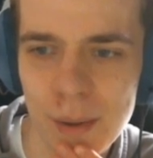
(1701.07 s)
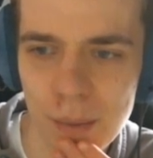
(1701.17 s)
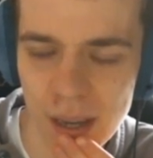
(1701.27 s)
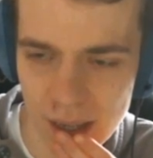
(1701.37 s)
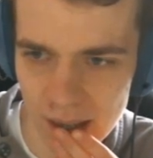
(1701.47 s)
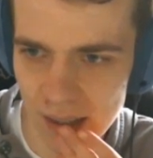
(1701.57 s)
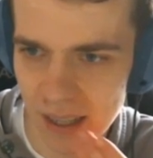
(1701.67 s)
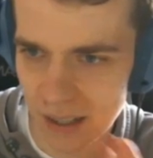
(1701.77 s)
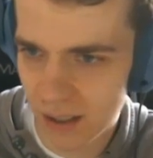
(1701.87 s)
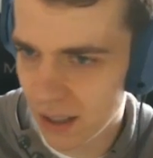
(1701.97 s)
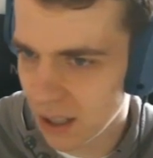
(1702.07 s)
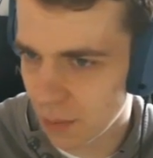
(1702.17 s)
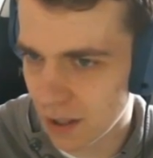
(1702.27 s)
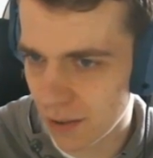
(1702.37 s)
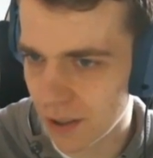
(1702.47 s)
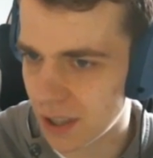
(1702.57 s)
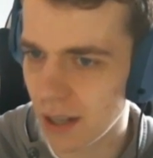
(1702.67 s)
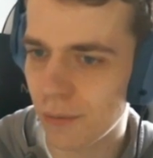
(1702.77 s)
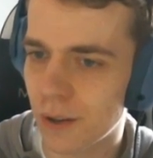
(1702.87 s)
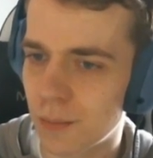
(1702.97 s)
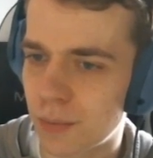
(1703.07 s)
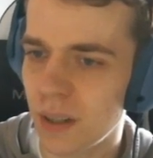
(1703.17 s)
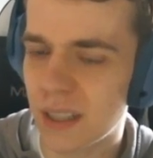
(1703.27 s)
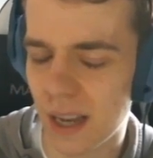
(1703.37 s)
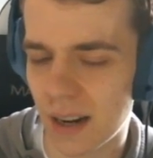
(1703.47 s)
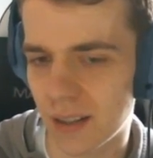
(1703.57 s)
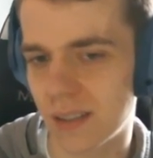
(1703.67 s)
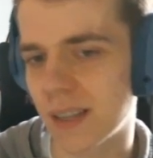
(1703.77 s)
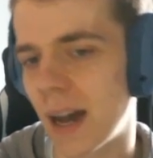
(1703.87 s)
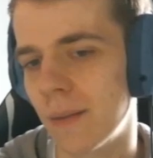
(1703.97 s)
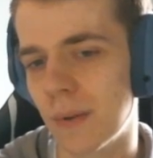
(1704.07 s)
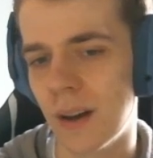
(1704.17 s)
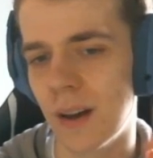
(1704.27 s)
making like a little bit of a different Priest archetype